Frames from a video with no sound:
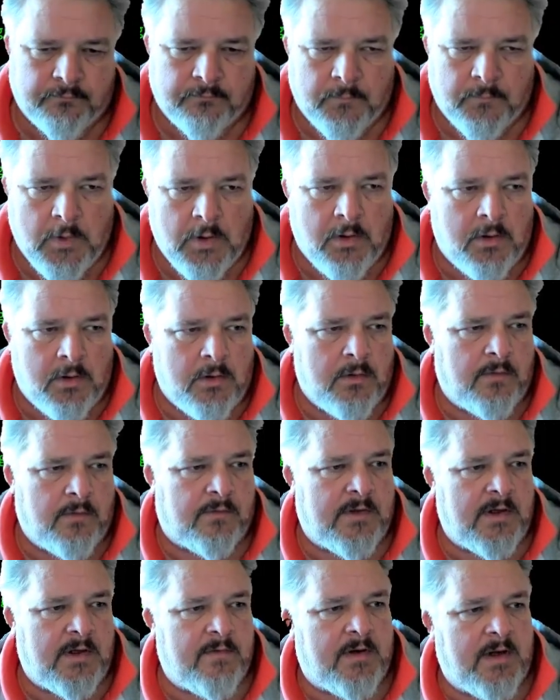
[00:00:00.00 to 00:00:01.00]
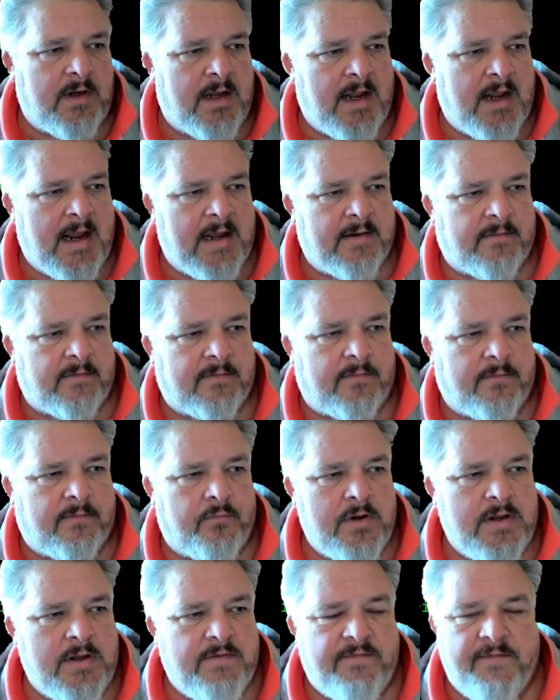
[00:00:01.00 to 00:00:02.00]
you see that it has
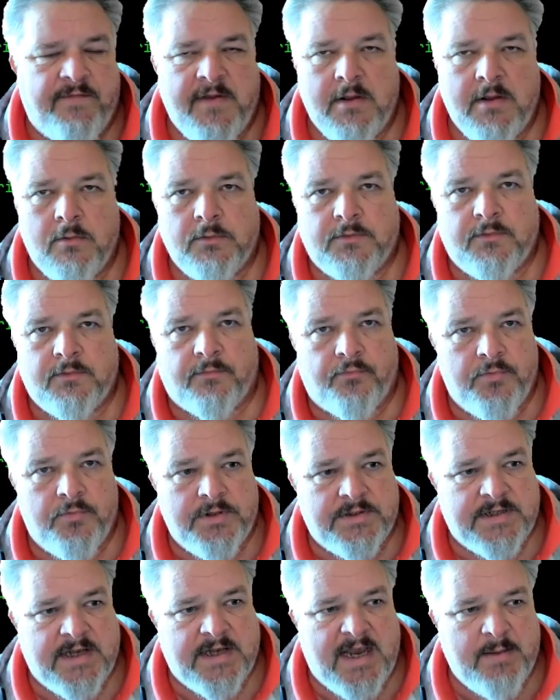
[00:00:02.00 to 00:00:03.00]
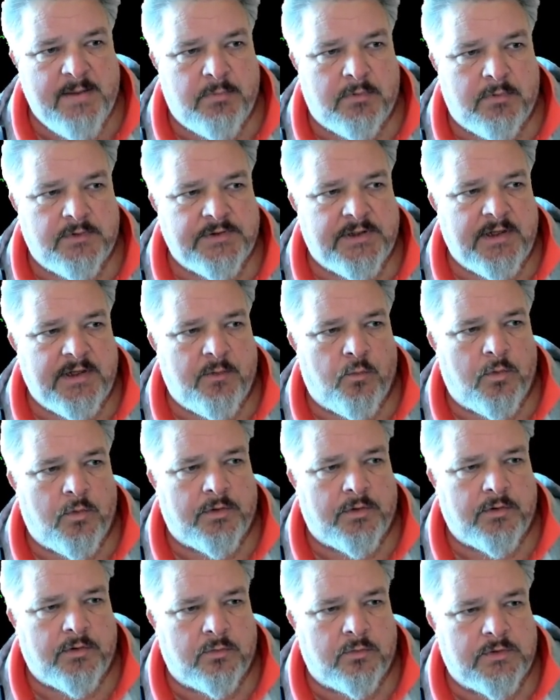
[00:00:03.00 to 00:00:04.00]
three fields, three tables in it,
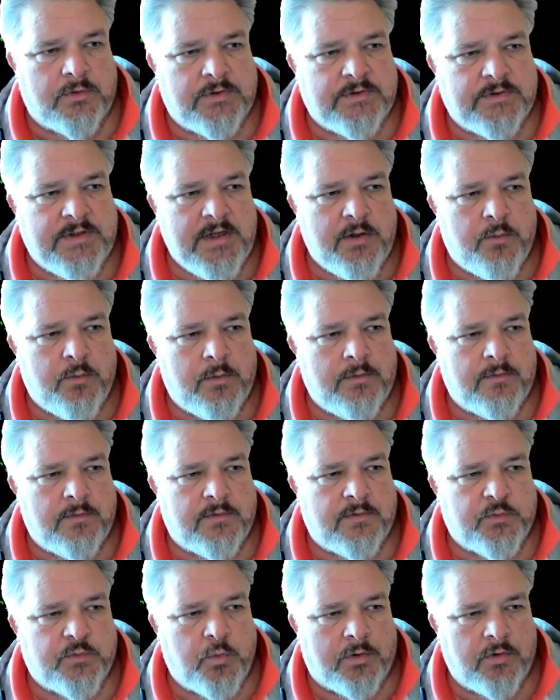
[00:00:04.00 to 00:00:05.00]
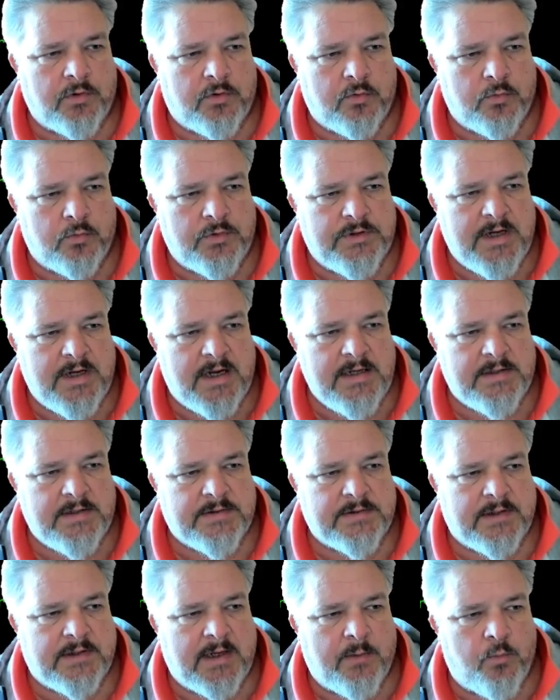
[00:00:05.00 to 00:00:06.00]
one called sequence, one called
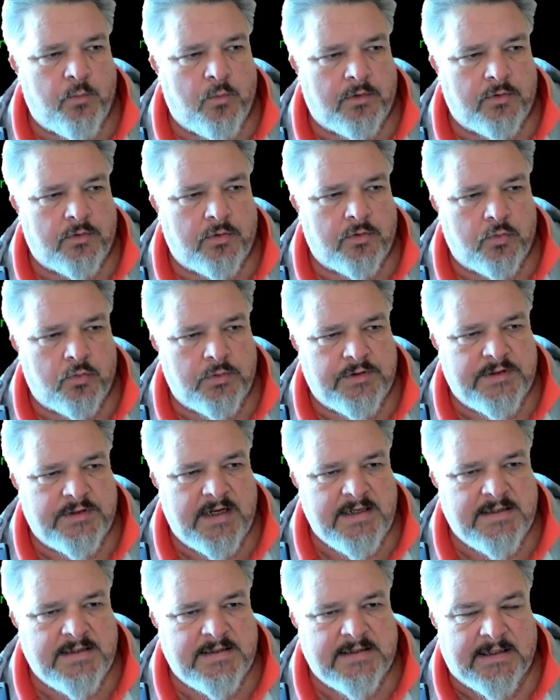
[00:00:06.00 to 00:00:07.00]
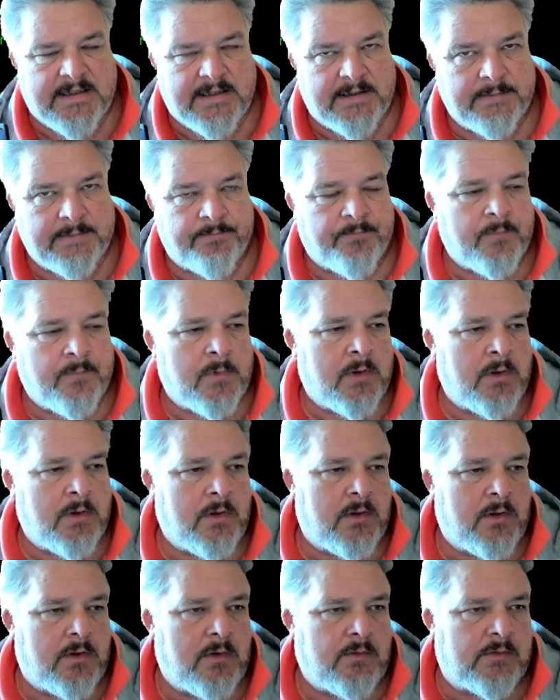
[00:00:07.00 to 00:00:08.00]
date, and one called data.
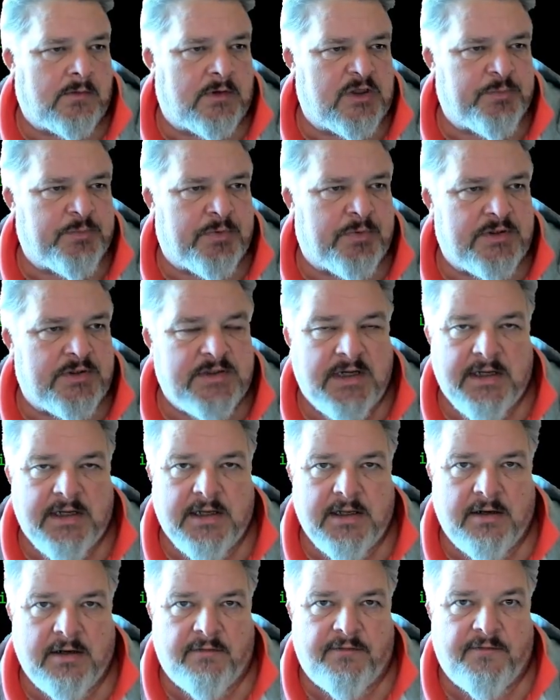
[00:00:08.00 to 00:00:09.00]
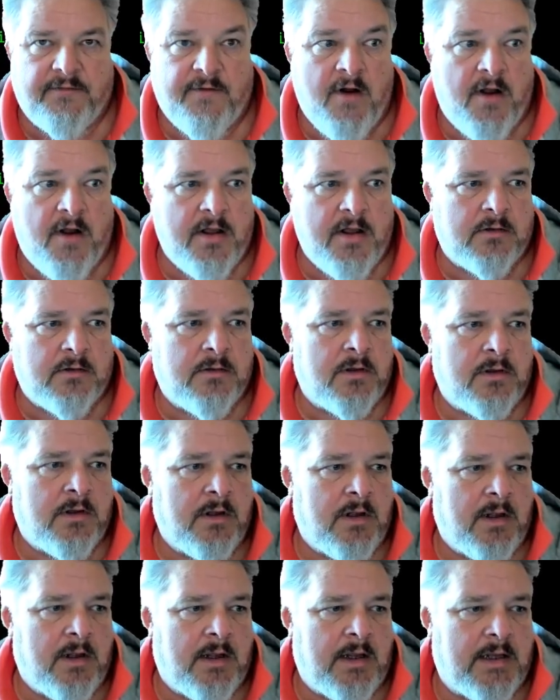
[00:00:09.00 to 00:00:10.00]
So this particular file
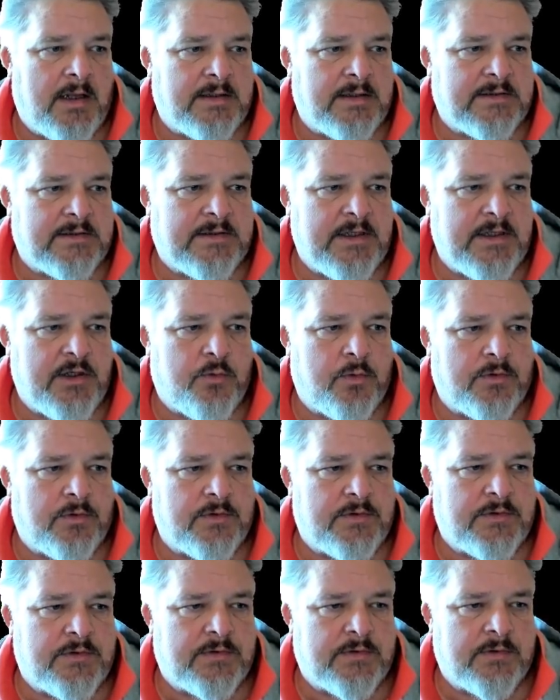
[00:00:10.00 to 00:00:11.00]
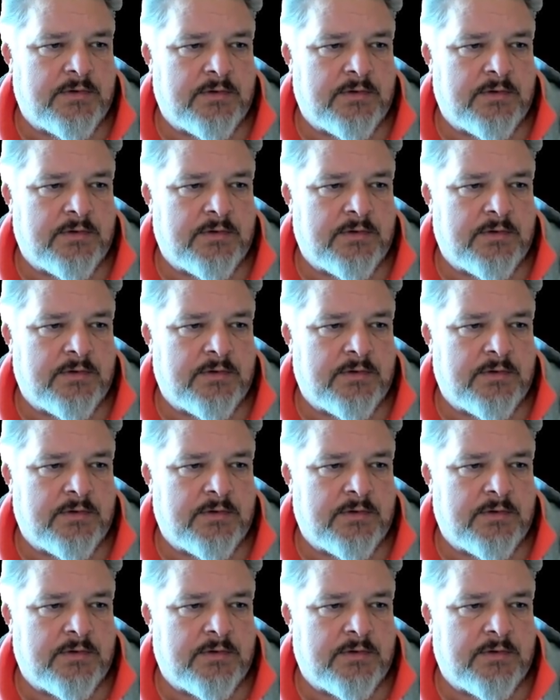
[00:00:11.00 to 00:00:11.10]
has sequence,